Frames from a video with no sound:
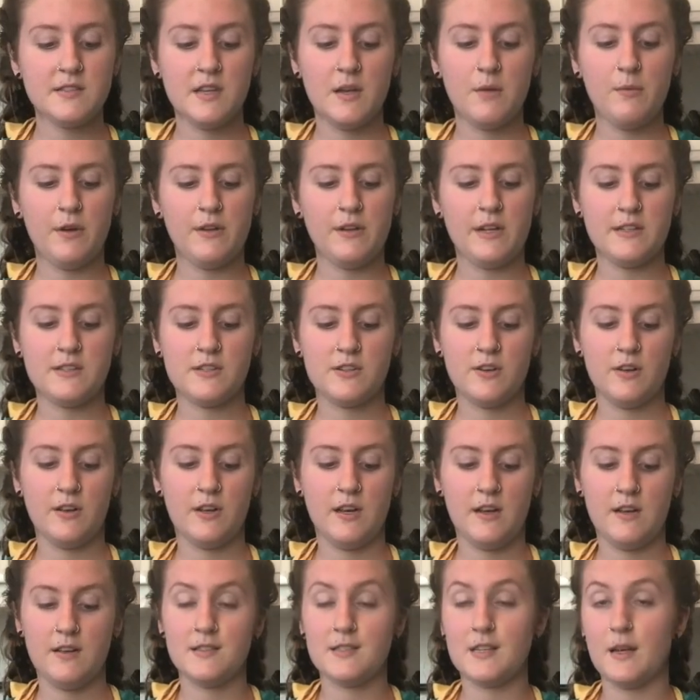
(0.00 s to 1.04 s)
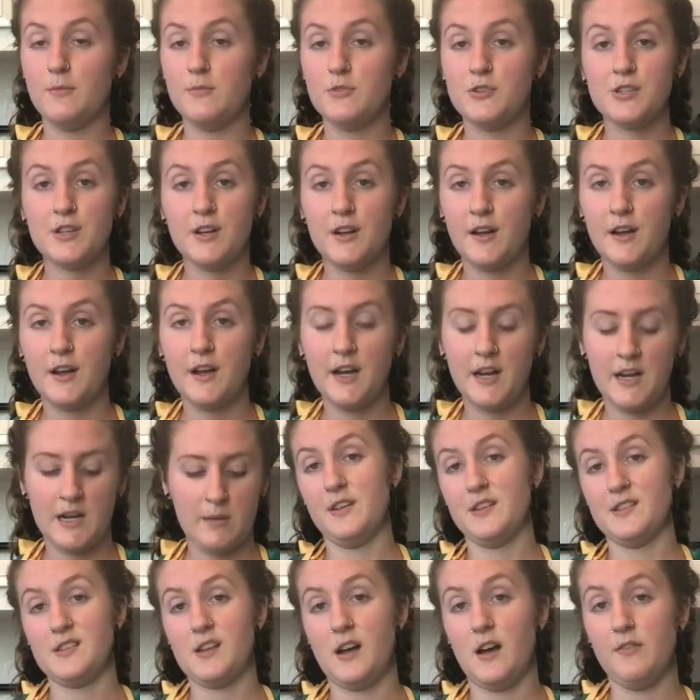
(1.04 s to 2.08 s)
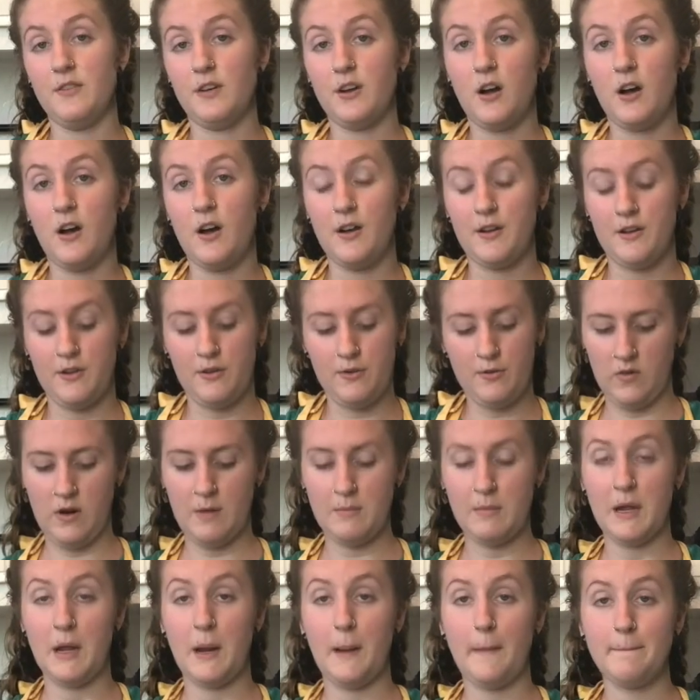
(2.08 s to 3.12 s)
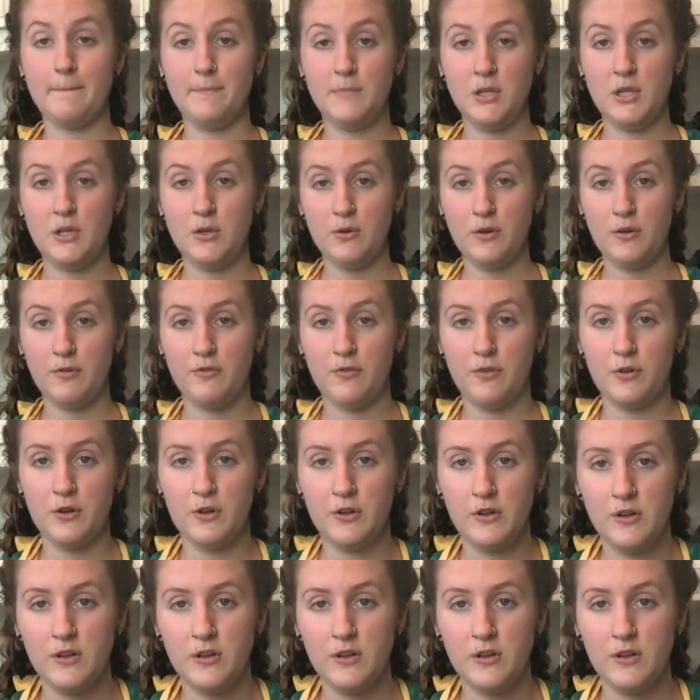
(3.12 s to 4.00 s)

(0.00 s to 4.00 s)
thing while that's cooking is I'm just gonna cut up this avocado. I've got my beautiful